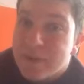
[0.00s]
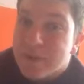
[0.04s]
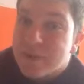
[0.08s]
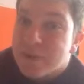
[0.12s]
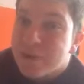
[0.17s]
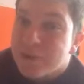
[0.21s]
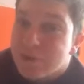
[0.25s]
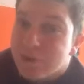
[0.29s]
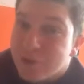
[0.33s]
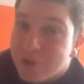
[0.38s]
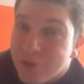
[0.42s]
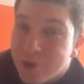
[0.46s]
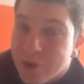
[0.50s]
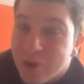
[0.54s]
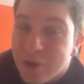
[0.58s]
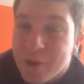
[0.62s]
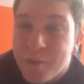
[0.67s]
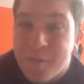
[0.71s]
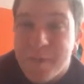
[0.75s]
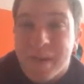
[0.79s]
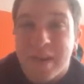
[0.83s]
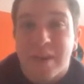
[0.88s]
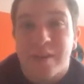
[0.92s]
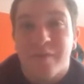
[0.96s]
Because you're going
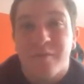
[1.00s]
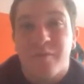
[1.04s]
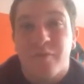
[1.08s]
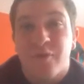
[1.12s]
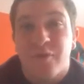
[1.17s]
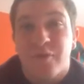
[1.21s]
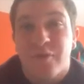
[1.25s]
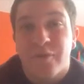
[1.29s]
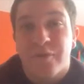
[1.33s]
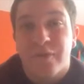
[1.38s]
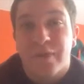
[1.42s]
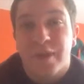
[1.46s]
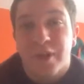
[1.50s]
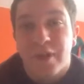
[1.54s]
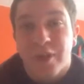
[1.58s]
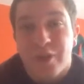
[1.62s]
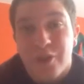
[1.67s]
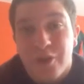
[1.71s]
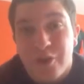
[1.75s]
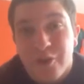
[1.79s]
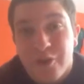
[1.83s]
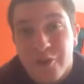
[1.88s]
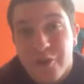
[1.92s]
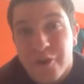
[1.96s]
to make a move.
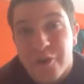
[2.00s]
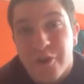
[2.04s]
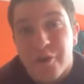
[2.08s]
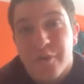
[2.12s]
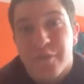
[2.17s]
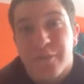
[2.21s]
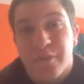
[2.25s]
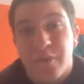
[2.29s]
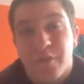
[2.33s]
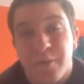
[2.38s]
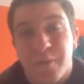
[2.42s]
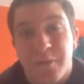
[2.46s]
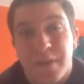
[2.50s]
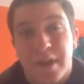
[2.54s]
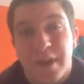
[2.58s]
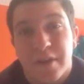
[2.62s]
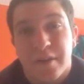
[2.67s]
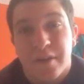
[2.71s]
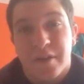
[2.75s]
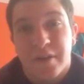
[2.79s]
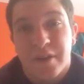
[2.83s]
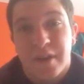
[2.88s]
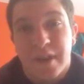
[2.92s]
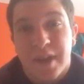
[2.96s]
You're going to feel
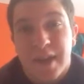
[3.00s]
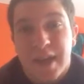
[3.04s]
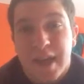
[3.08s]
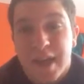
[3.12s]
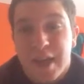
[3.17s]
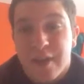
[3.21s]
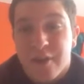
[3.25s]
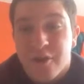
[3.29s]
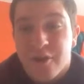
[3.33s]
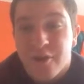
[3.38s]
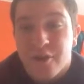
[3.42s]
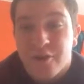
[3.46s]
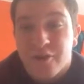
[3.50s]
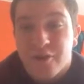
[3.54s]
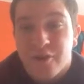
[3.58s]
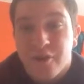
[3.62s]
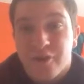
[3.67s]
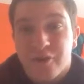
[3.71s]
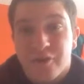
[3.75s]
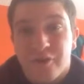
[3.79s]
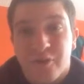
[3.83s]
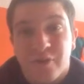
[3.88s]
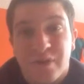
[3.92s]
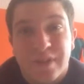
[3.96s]
better. And you're going to
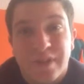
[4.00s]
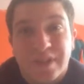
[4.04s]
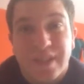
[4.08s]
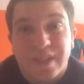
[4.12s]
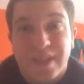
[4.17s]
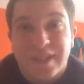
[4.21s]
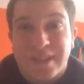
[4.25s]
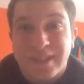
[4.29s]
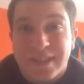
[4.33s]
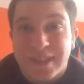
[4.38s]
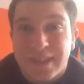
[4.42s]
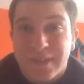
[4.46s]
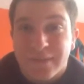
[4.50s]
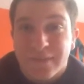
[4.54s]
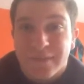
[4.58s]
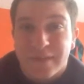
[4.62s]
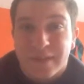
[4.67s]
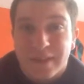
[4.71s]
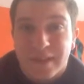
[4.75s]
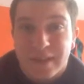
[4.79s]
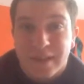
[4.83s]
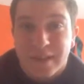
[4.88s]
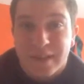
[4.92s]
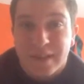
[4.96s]
start doing things
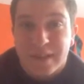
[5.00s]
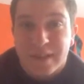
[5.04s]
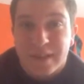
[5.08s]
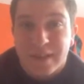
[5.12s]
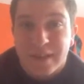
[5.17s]
differently.